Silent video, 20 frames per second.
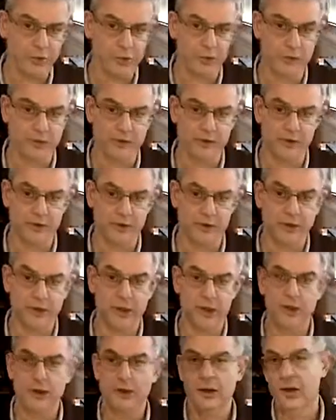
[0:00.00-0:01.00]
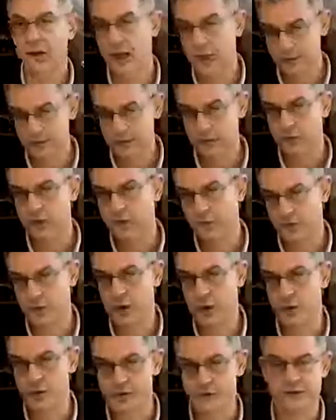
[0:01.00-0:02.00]
with the patient, and, of
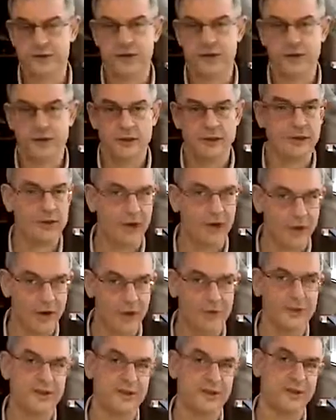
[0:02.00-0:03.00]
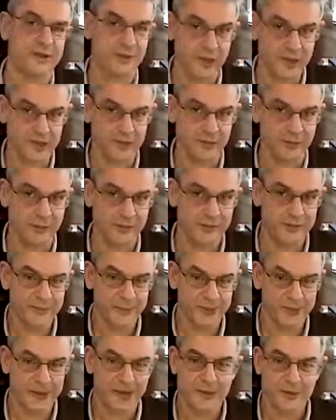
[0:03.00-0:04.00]
course, the therapist as a victim,
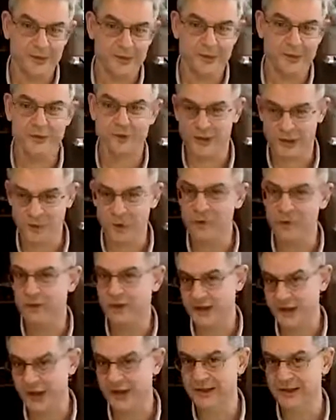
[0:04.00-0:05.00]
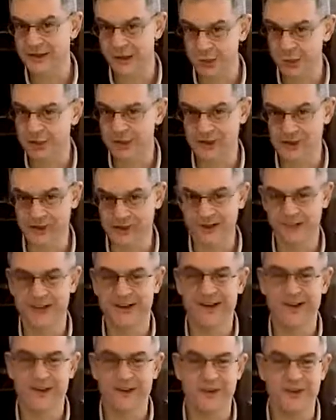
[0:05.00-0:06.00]
which they often end up being
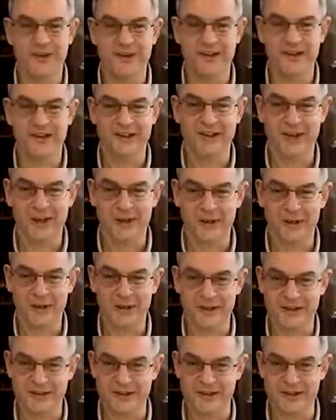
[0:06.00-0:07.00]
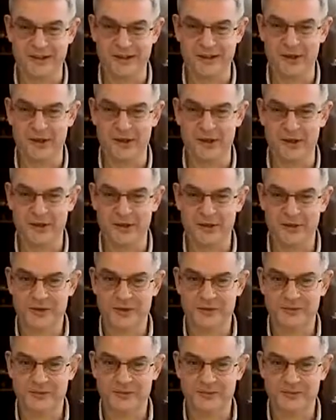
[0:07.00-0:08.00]
when they deal with narcissistic
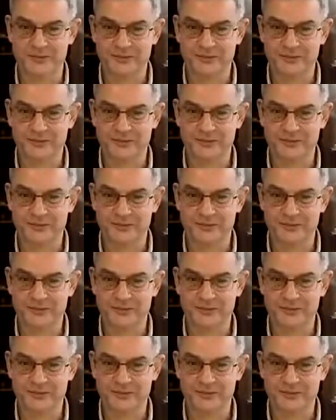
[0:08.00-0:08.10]
patients.